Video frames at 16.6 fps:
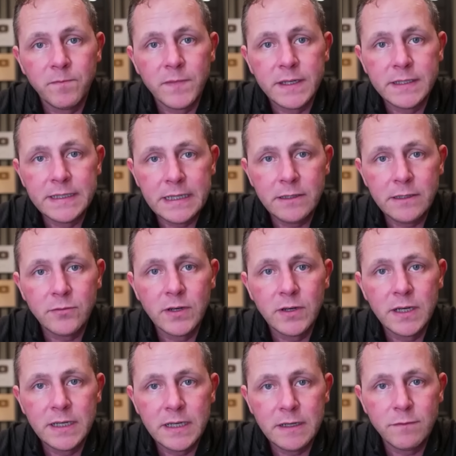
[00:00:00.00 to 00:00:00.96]

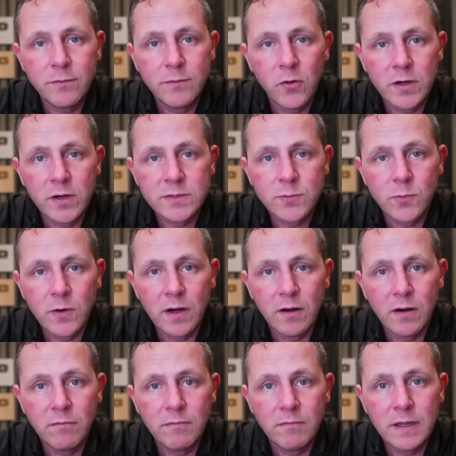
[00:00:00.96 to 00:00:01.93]
D3 to D4 is
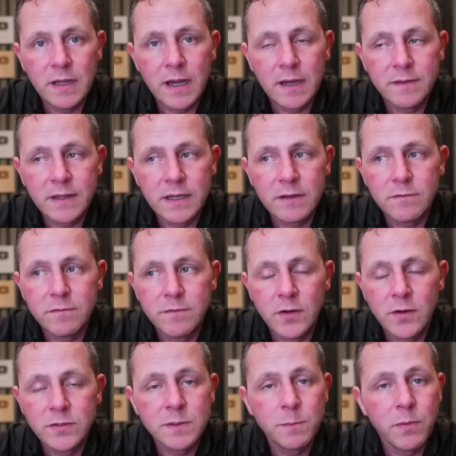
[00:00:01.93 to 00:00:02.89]
where I think it
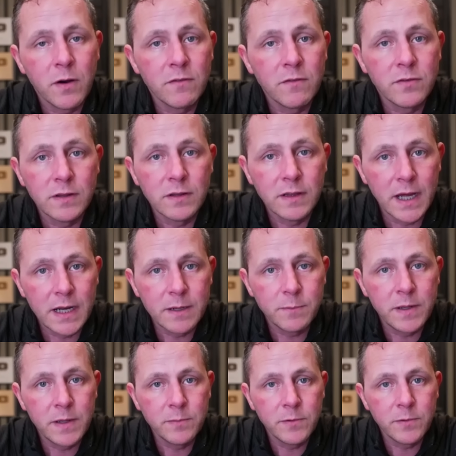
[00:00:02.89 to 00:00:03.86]
falls apart for a lot of
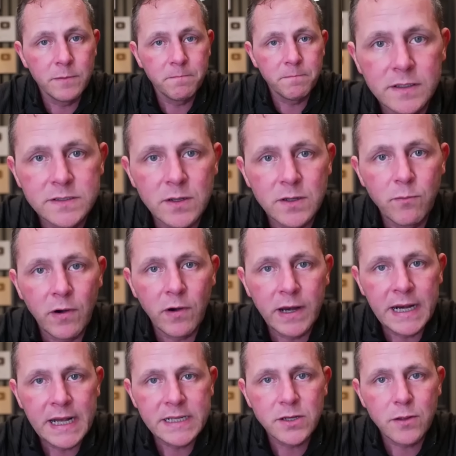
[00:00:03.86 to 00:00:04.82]
people, because their
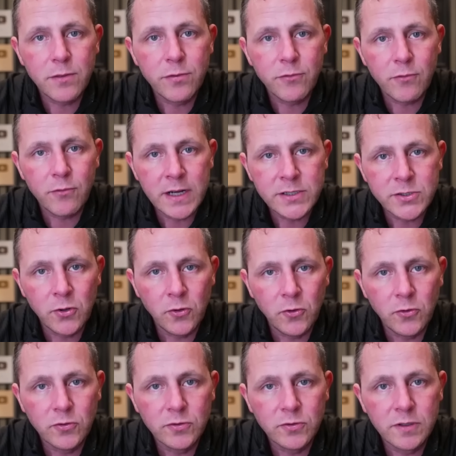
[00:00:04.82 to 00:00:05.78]
brain has a
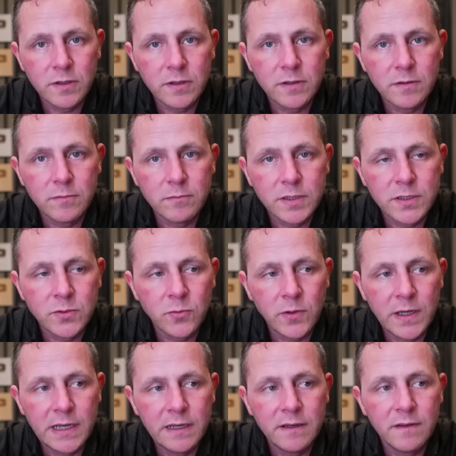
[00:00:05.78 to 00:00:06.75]
threshold
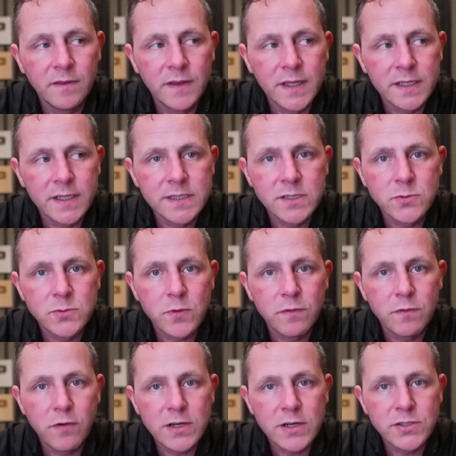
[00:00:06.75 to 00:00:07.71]
between this is
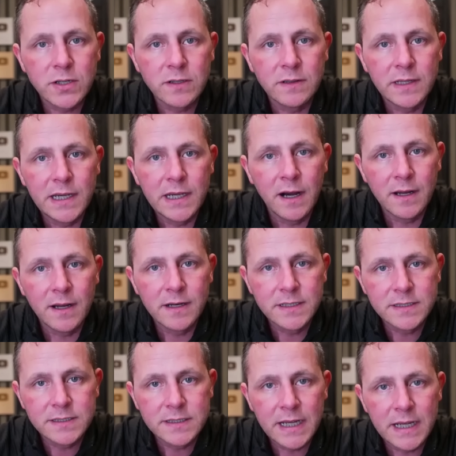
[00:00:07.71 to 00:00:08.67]
refreshingly
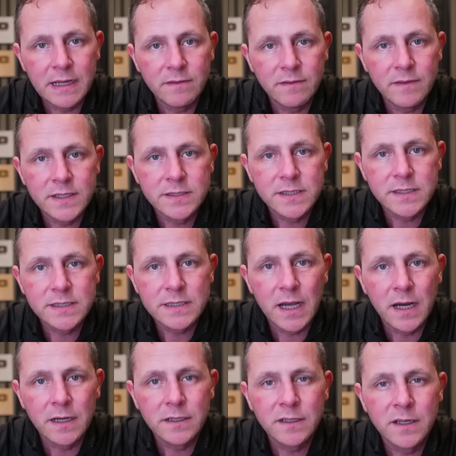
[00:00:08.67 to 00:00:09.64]
honest and this is
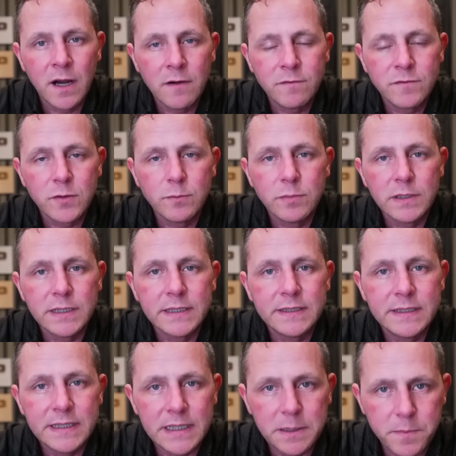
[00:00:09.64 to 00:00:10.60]
uncomfortably
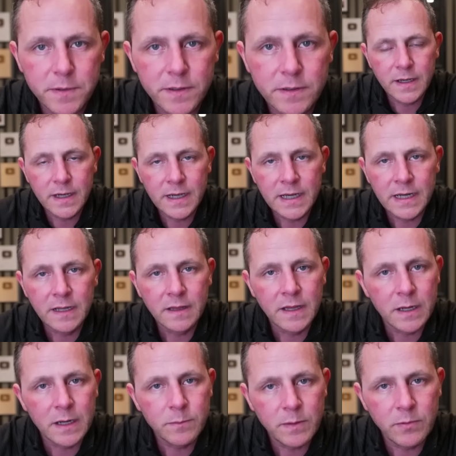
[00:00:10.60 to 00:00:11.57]
deep. And a
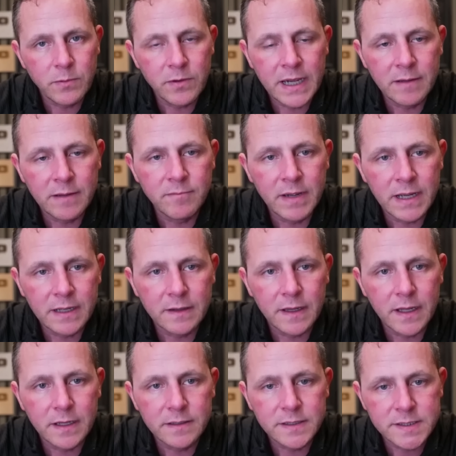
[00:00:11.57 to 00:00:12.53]
lot of people can't make
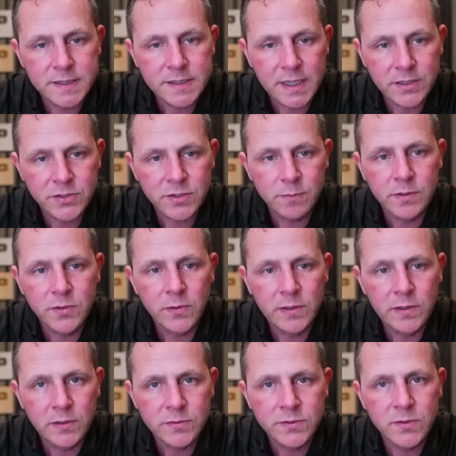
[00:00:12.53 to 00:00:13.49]
that distinction
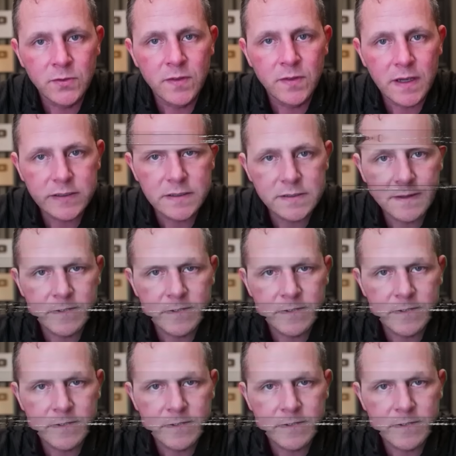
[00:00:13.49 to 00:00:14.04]
between those two things.